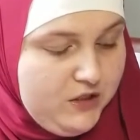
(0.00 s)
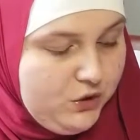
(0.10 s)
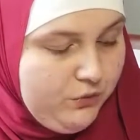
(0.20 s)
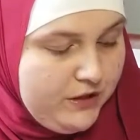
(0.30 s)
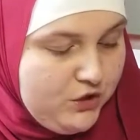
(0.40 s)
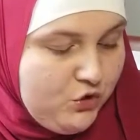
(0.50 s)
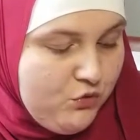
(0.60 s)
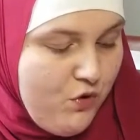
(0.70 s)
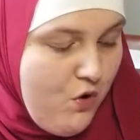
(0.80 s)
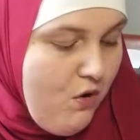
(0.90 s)
to
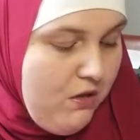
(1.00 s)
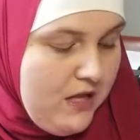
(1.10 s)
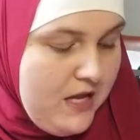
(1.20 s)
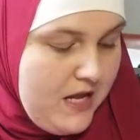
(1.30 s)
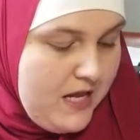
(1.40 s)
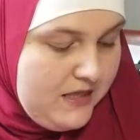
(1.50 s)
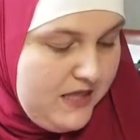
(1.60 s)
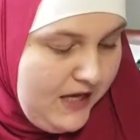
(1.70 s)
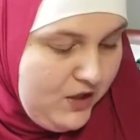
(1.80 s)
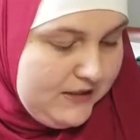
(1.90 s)
control
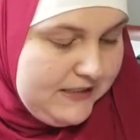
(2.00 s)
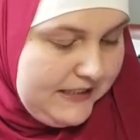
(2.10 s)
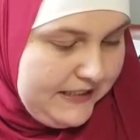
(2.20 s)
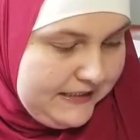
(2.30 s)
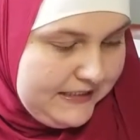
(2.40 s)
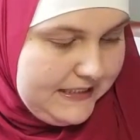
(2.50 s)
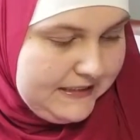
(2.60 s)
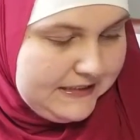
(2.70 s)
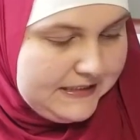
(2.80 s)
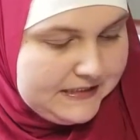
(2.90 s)
their
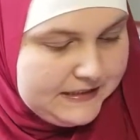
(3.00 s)
citizens.